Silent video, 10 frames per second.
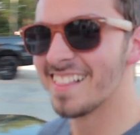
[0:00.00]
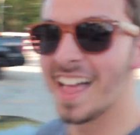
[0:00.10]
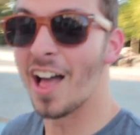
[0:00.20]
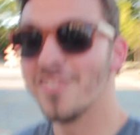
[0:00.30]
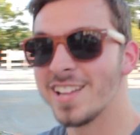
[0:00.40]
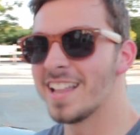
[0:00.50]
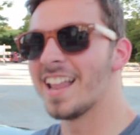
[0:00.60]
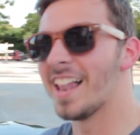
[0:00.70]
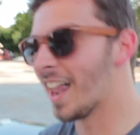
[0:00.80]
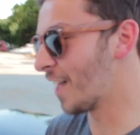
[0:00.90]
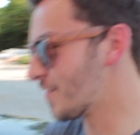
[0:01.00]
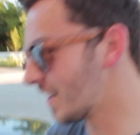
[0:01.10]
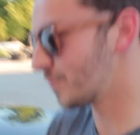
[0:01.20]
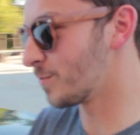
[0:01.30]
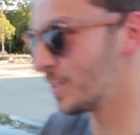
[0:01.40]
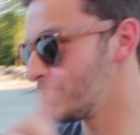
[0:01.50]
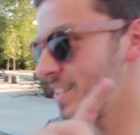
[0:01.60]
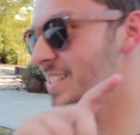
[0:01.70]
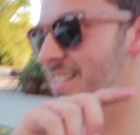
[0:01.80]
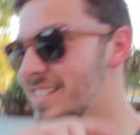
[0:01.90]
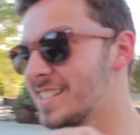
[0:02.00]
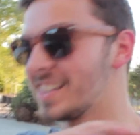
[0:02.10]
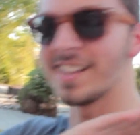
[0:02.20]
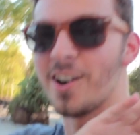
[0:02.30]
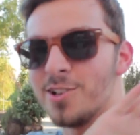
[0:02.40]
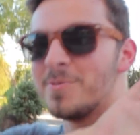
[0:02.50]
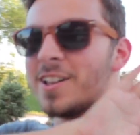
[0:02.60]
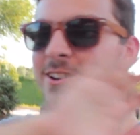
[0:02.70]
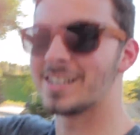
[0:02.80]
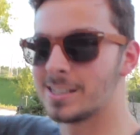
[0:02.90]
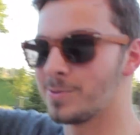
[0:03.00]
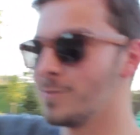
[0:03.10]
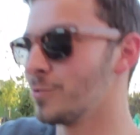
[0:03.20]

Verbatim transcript: I've had one V6. All my other cars have been